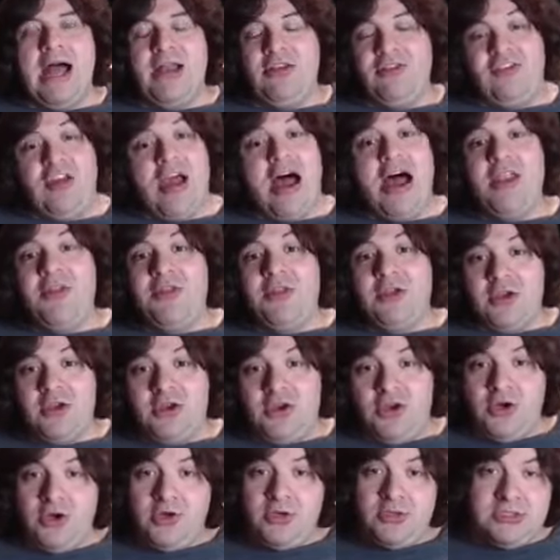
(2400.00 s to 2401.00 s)
Jonathan
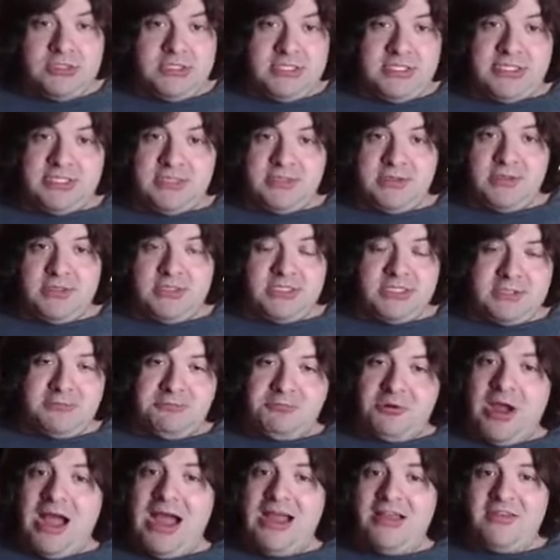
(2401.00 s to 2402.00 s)
Koons,
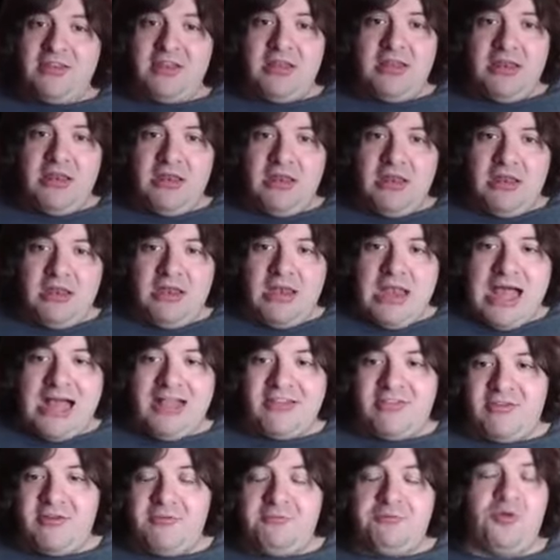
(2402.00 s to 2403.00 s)
surprise,
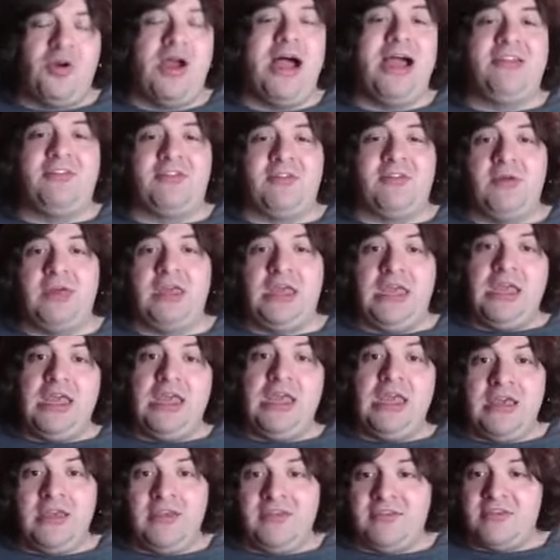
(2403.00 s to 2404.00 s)
not surprisingly, he
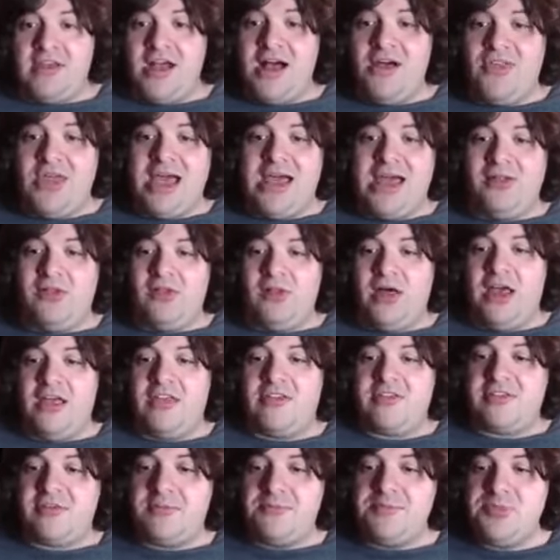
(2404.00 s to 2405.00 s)
is on that
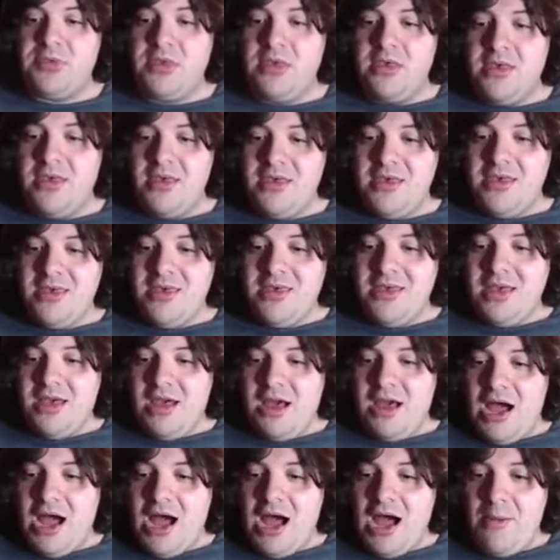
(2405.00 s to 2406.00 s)
list.
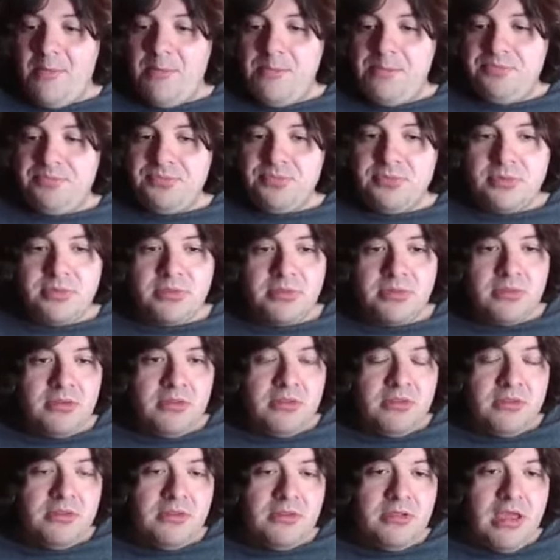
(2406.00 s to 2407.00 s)
Um,
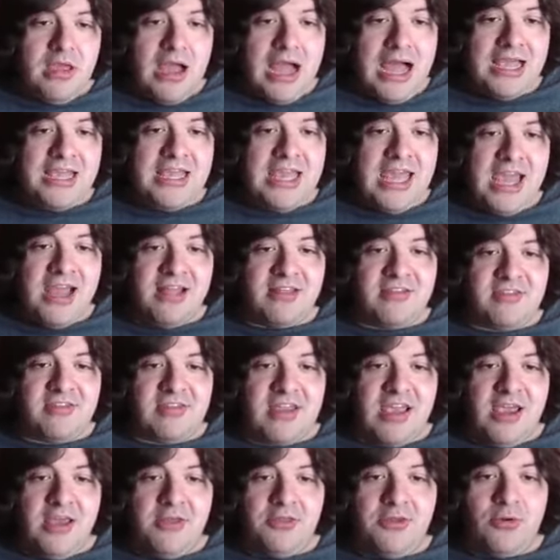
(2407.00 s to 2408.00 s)
yeah, I can't
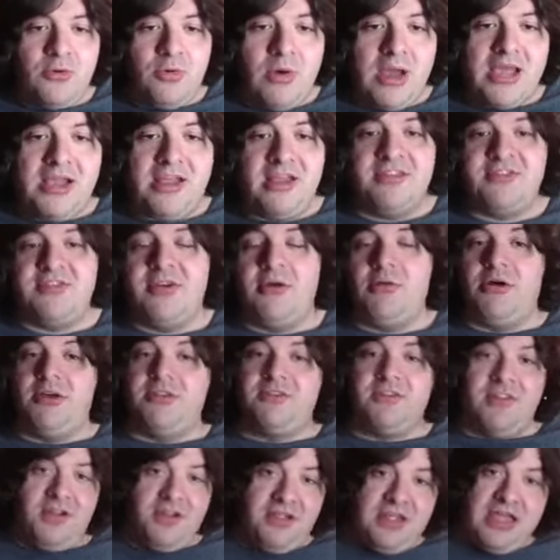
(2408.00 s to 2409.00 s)
say either way because I
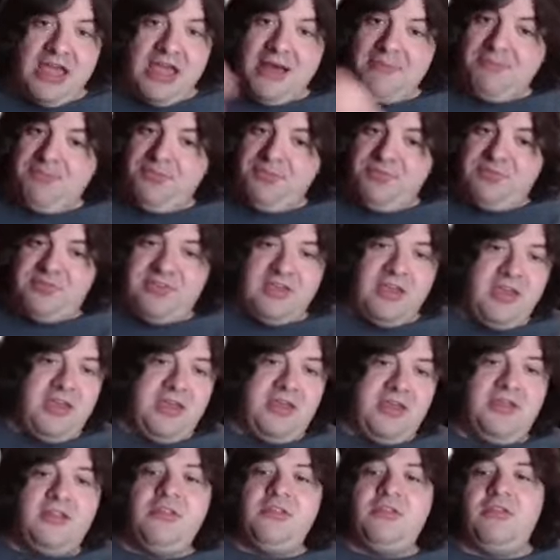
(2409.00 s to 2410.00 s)
wasn't there. Yep, see,
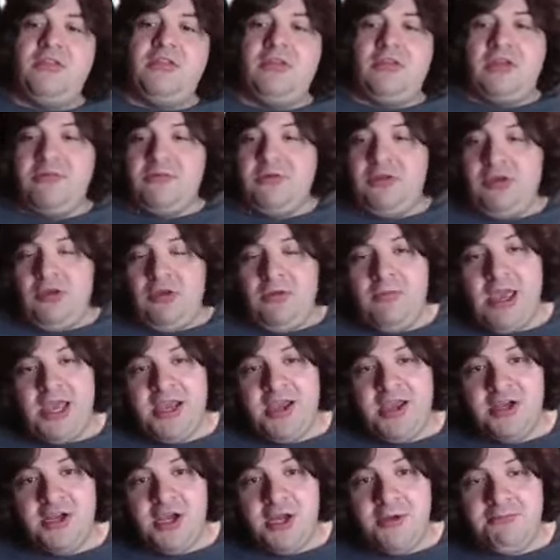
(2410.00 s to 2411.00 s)
you, you make
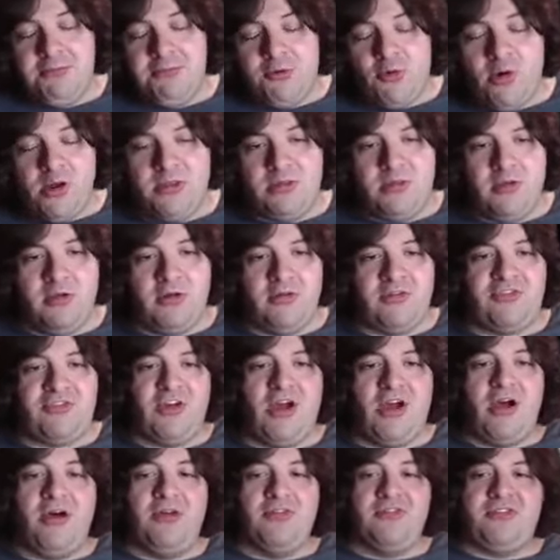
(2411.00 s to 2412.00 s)
a good point there,
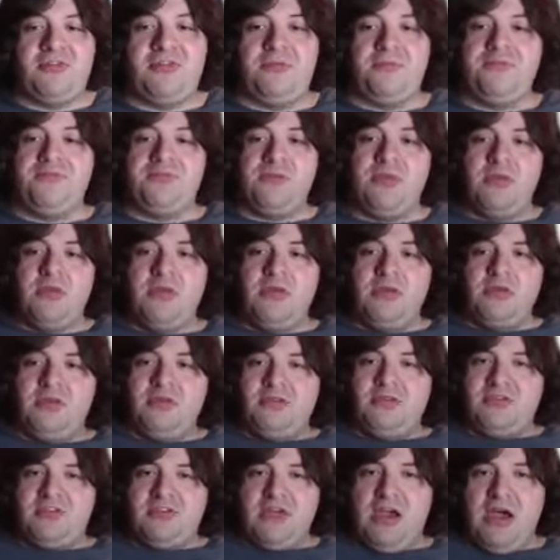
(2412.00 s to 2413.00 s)
Charles.
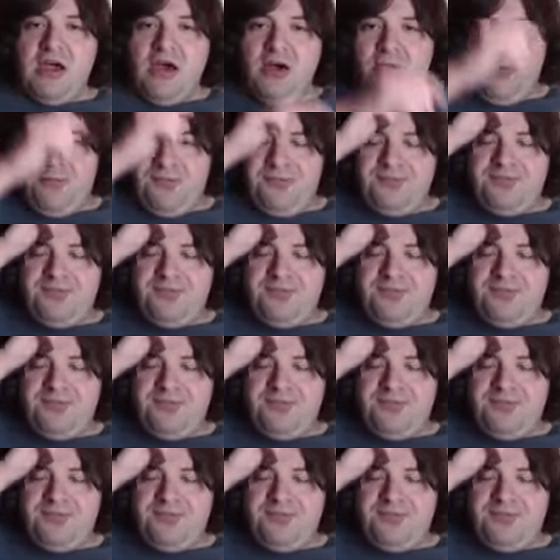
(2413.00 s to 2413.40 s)
So,